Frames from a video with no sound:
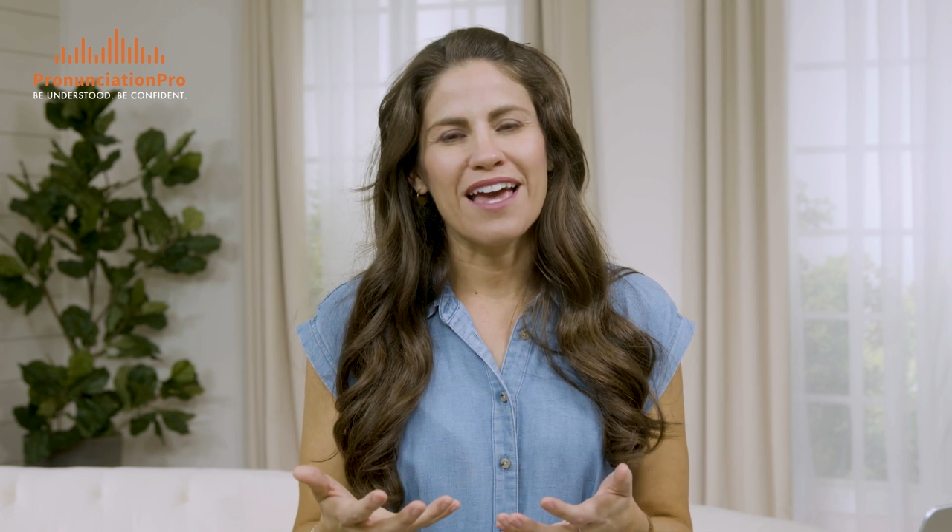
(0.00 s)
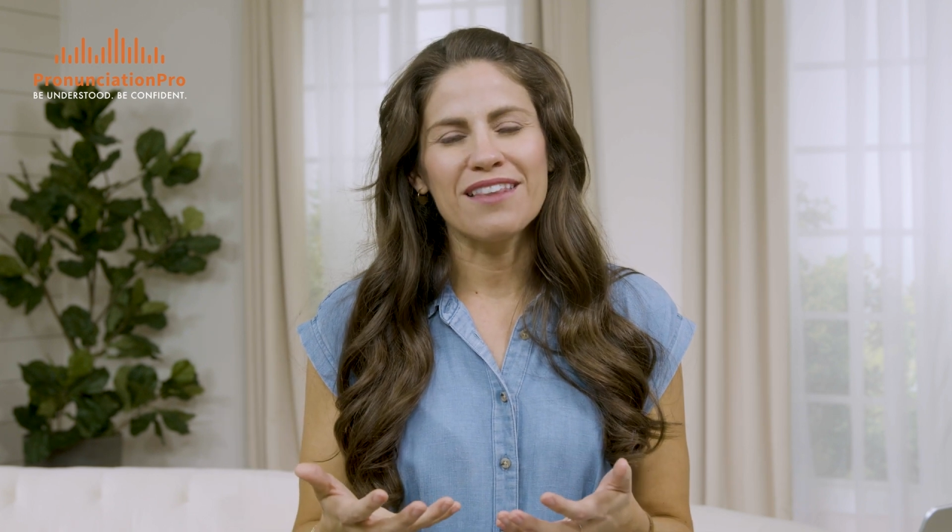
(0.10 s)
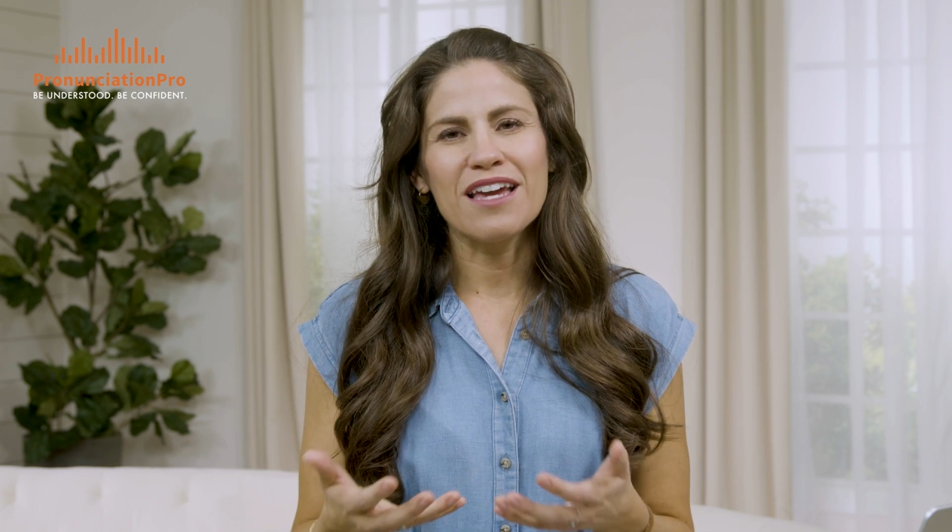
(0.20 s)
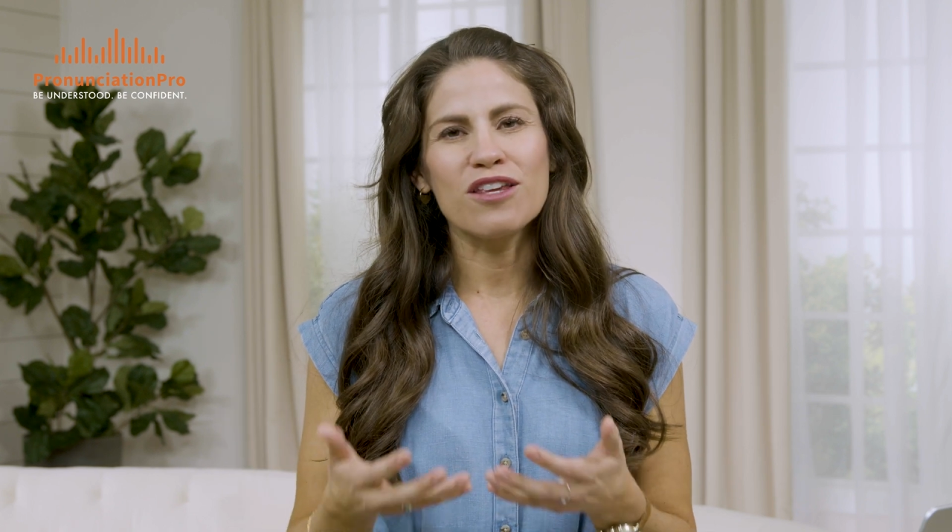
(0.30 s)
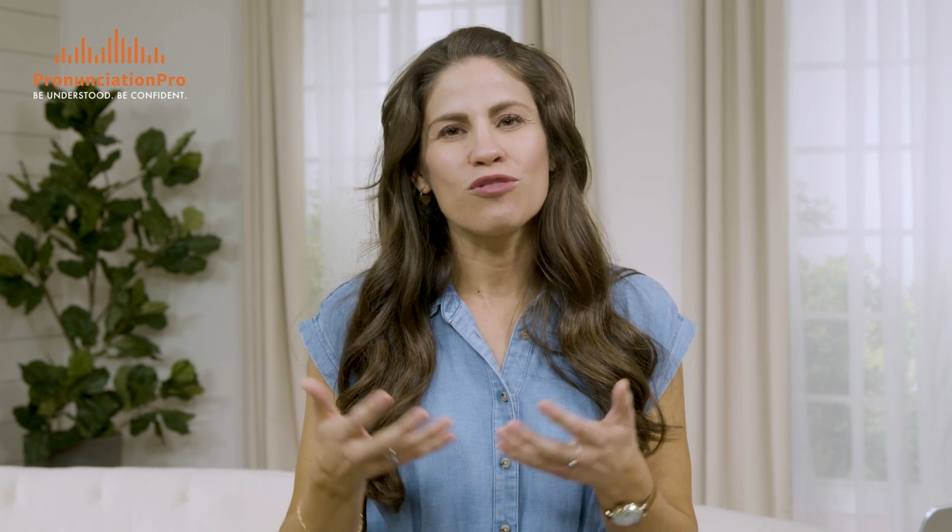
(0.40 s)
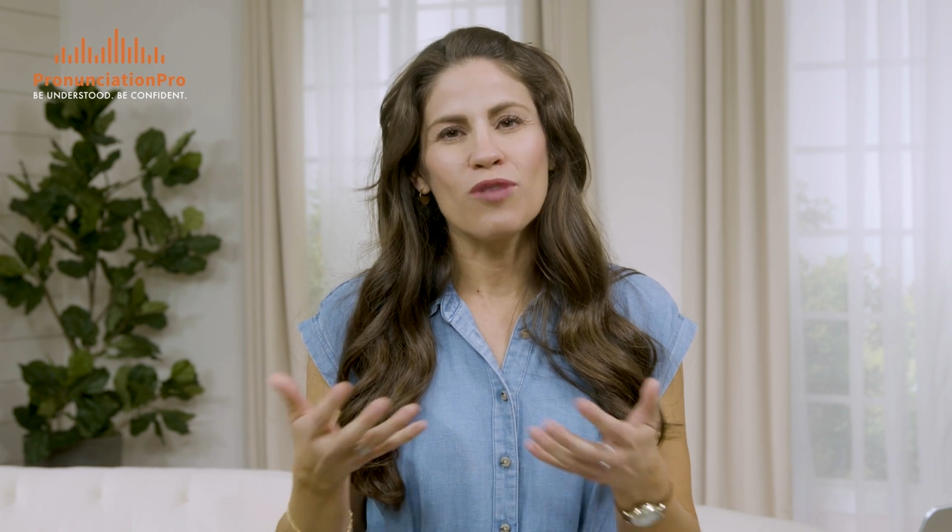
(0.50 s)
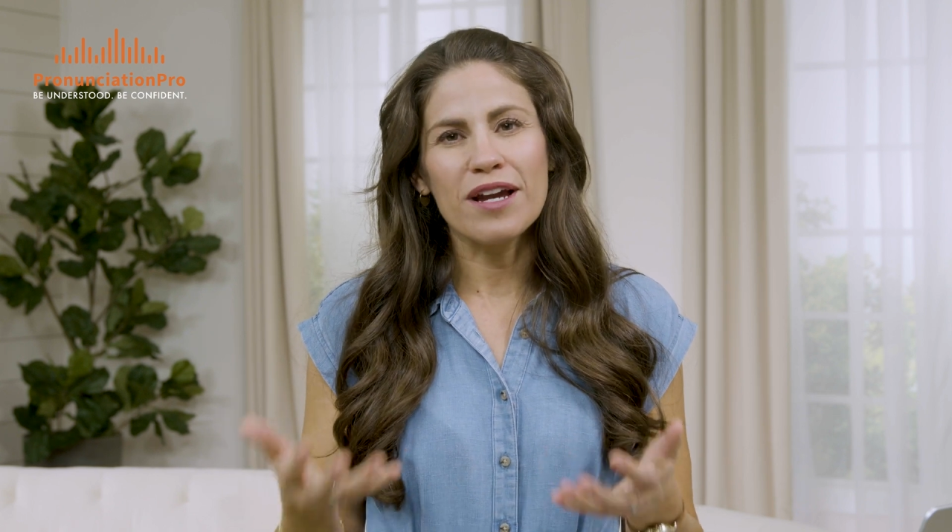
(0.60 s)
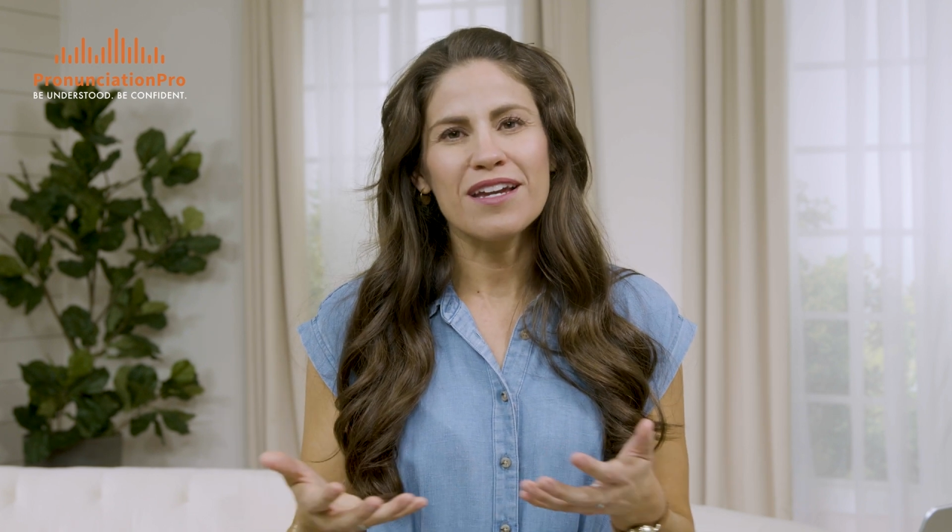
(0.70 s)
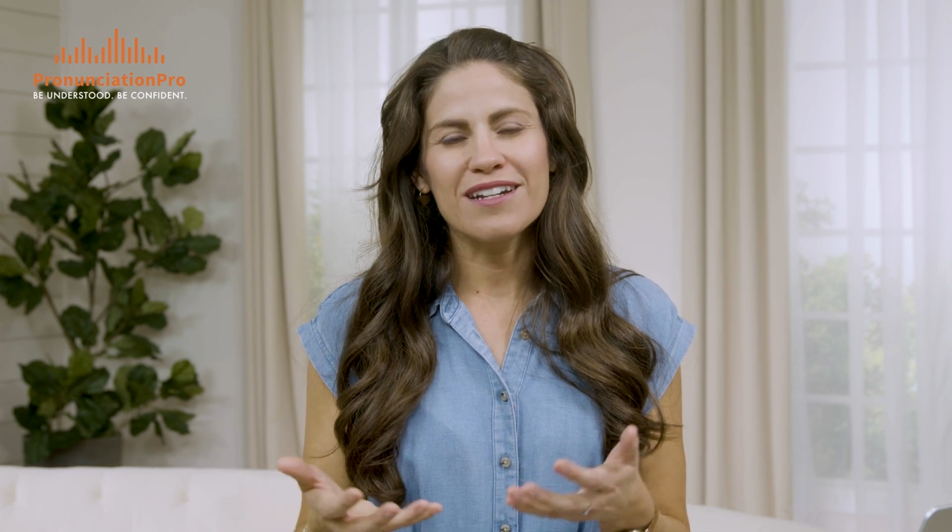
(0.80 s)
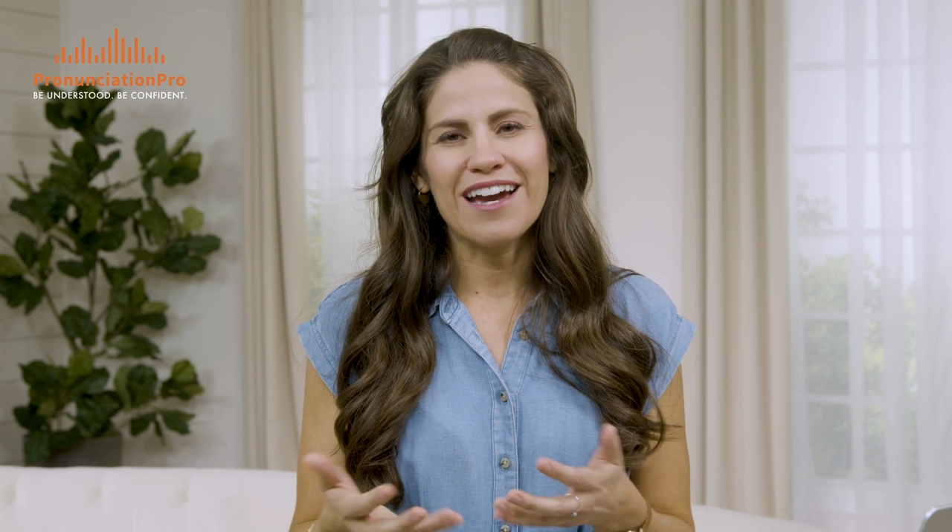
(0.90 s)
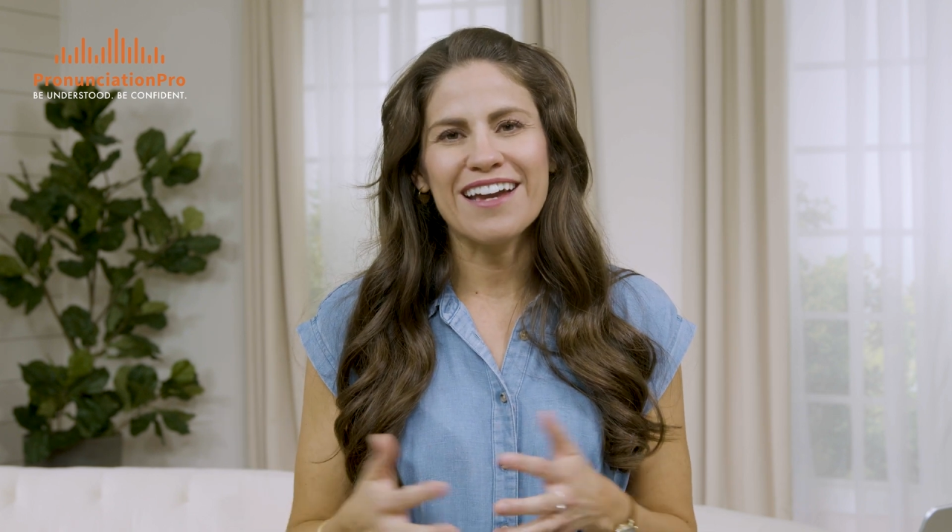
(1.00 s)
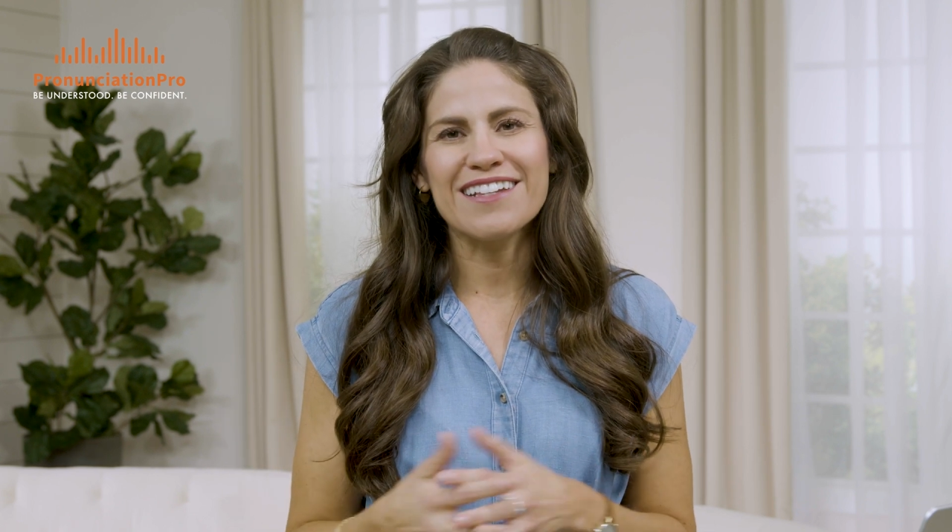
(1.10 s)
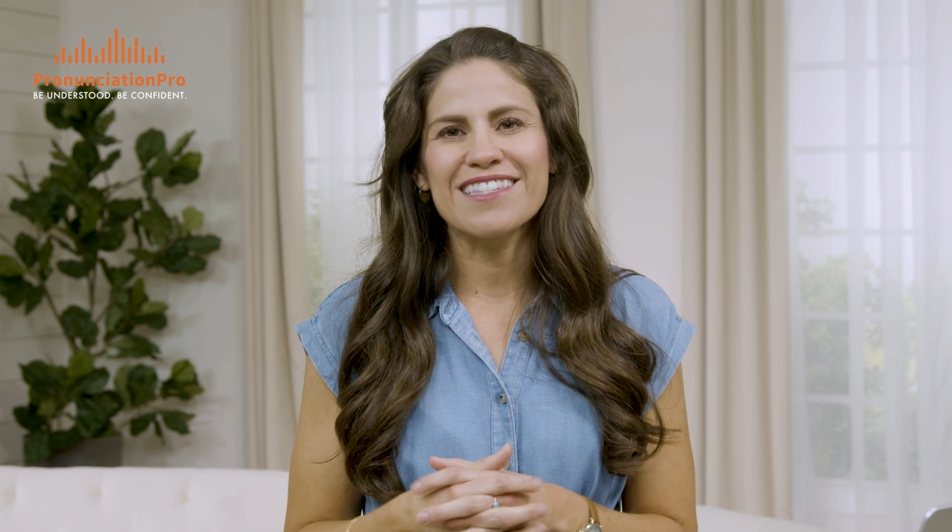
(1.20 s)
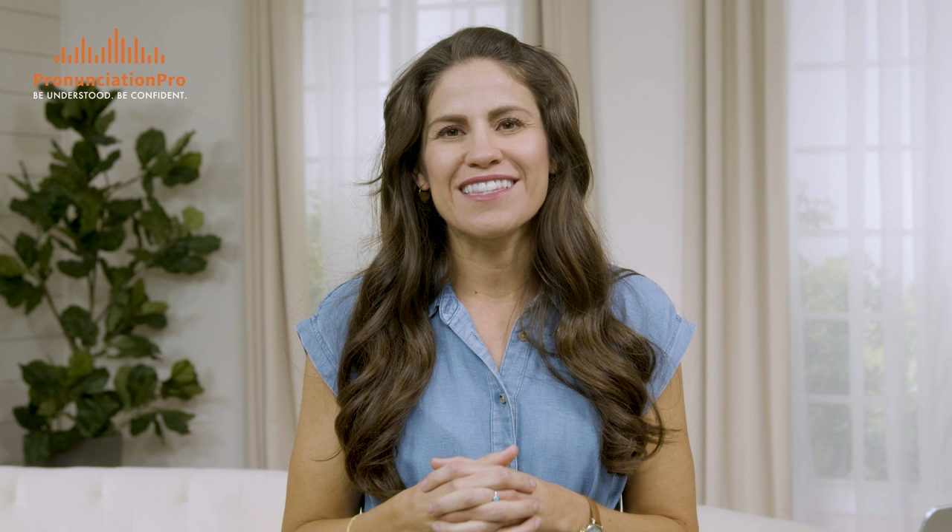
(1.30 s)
and that you recognize